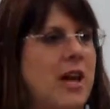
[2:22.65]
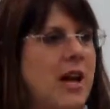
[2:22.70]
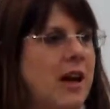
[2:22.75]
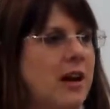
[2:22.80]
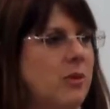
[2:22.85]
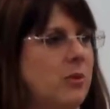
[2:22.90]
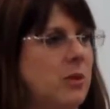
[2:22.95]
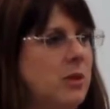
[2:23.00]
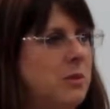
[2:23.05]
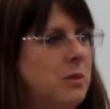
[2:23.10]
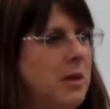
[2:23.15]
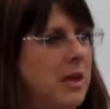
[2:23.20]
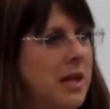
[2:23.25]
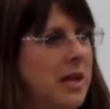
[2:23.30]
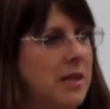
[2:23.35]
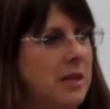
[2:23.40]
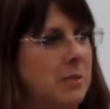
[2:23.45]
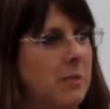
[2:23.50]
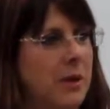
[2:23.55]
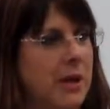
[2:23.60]
down with
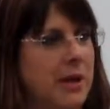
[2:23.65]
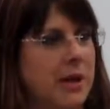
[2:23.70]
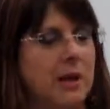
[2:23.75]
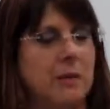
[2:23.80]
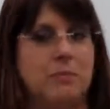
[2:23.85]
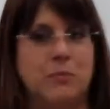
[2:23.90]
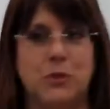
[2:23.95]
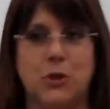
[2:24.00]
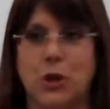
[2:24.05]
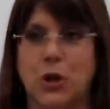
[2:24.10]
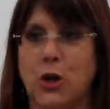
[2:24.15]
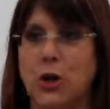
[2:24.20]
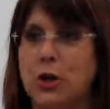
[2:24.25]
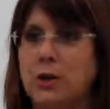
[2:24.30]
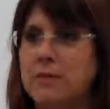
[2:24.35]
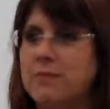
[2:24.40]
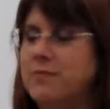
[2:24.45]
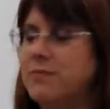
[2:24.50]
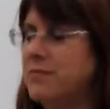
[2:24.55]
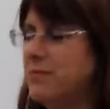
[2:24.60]
me to pick up
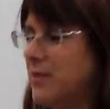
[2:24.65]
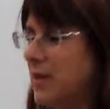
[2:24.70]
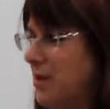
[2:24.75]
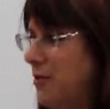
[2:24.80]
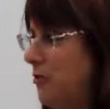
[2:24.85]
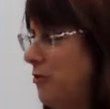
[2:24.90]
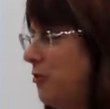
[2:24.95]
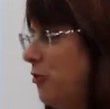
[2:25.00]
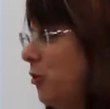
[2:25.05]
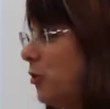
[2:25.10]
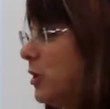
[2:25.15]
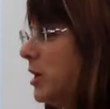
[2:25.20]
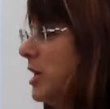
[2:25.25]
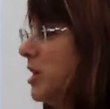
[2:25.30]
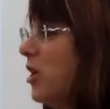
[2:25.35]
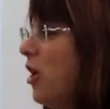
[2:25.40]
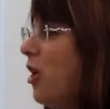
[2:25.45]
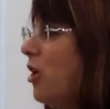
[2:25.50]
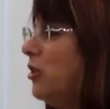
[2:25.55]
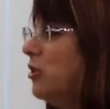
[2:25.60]
dirt,
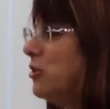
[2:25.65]
$40.